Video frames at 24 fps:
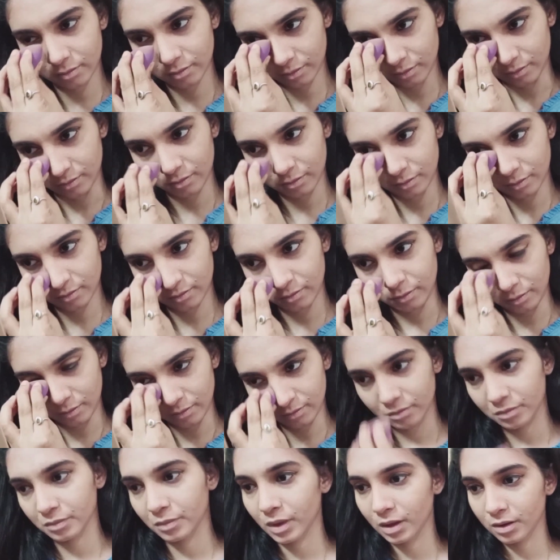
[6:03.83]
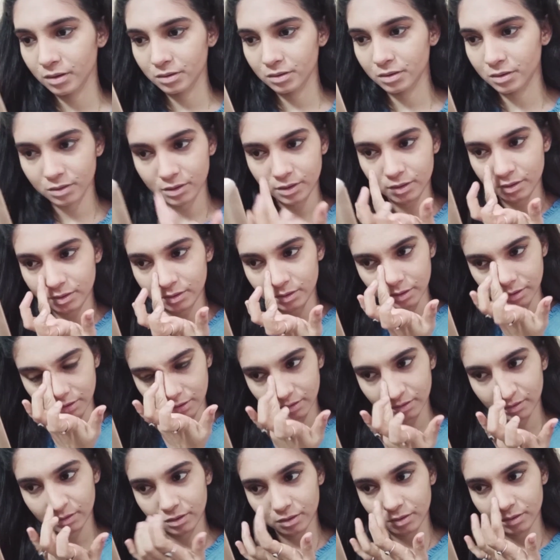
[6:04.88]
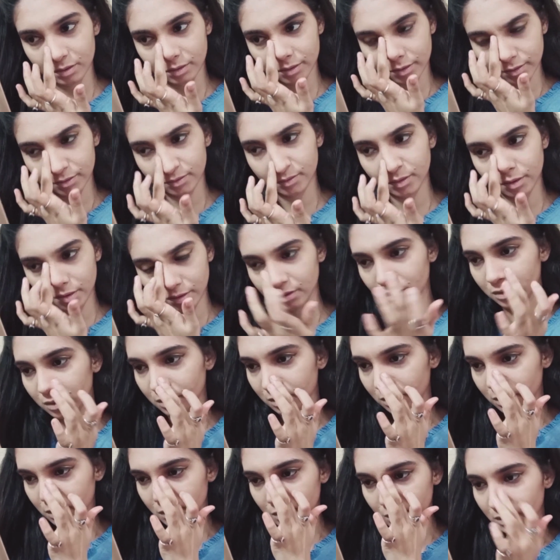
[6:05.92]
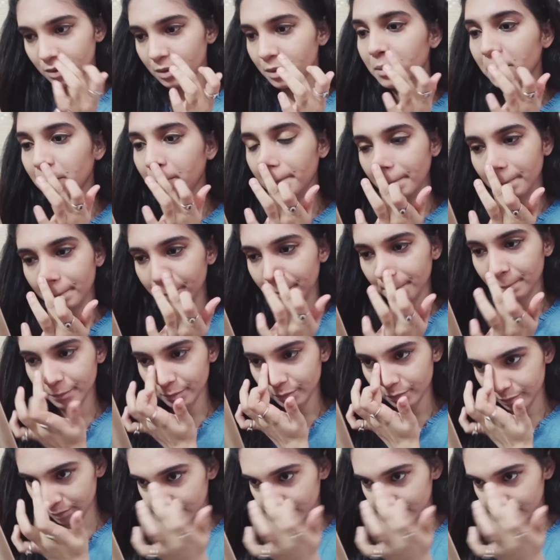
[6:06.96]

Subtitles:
So just blending everything in, and then I'm going to